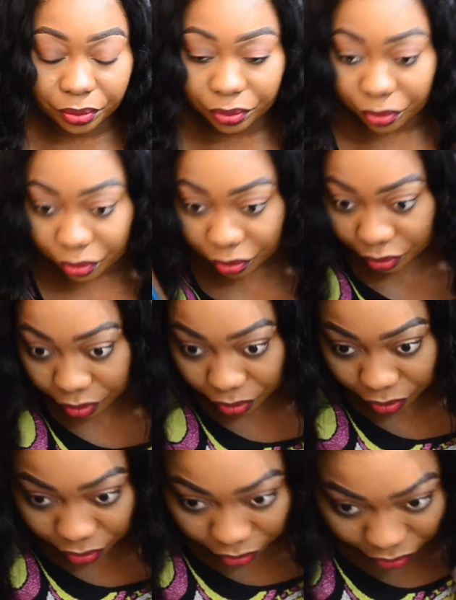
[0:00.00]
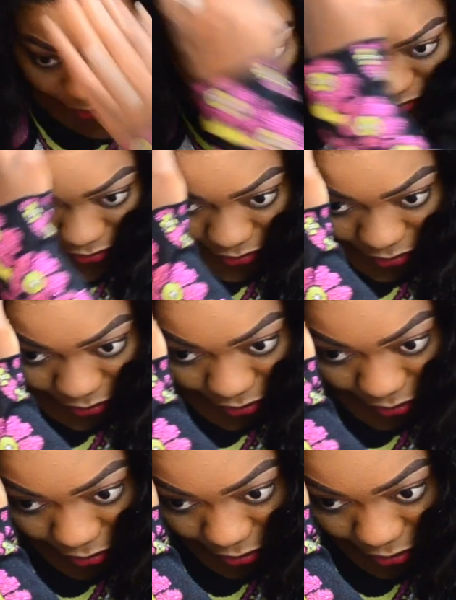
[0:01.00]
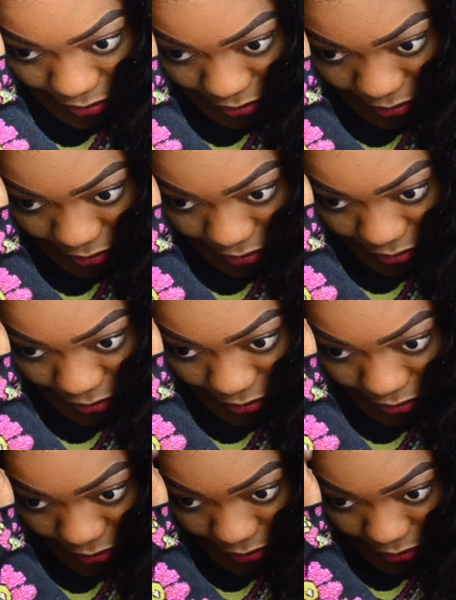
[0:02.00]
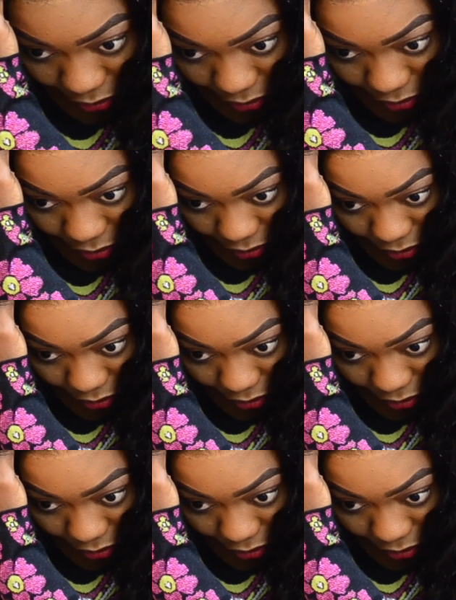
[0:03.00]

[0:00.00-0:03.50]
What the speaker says: No one is speaking in this clip.